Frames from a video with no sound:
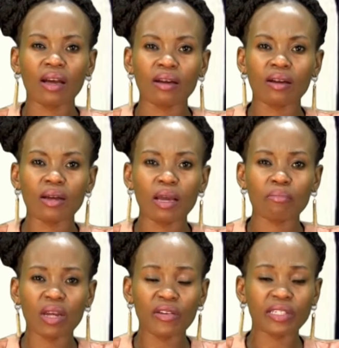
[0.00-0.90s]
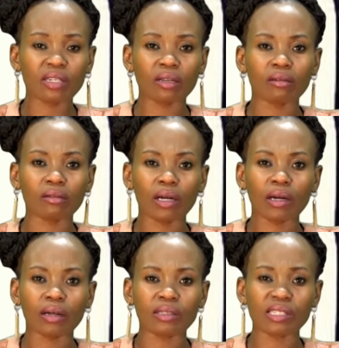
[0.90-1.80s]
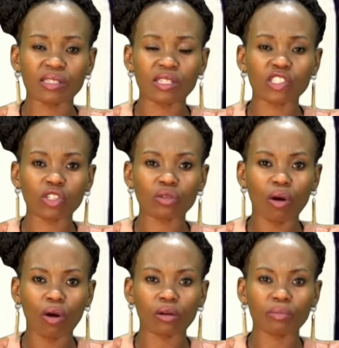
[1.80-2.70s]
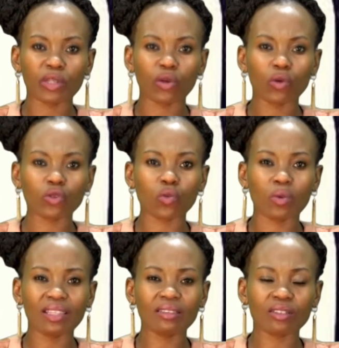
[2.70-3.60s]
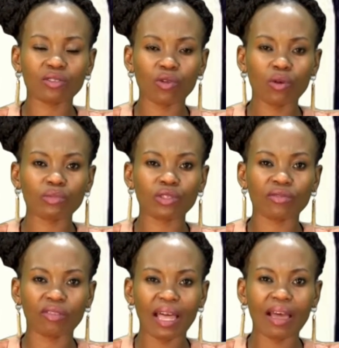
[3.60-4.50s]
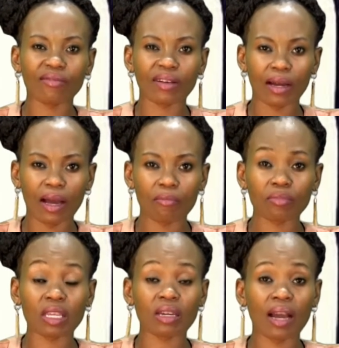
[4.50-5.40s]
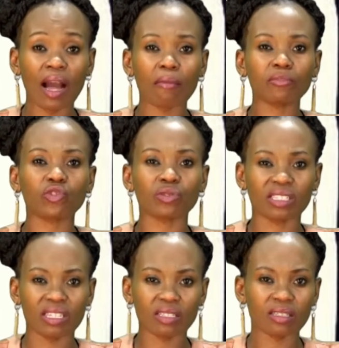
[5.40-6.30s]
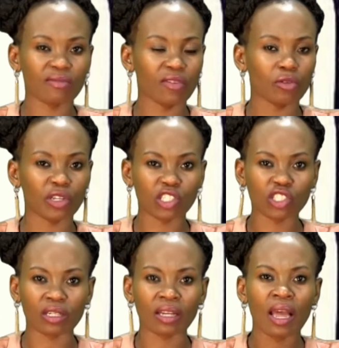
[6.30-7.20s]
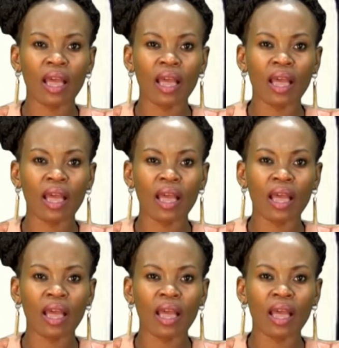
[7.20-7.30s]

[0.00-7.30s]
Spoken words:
a marital decision on, because when the storms of life come, they come to test the foundation.